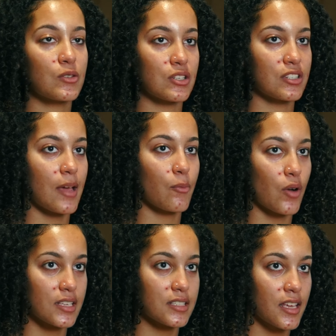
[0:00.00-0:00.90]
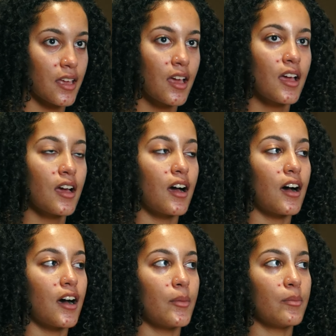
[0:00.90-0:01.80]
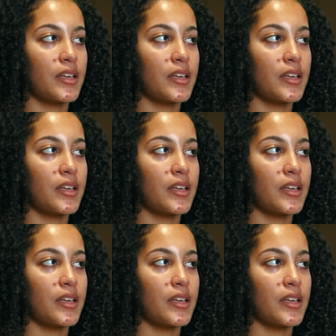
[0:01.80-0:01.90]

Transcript: use your time wisely, um,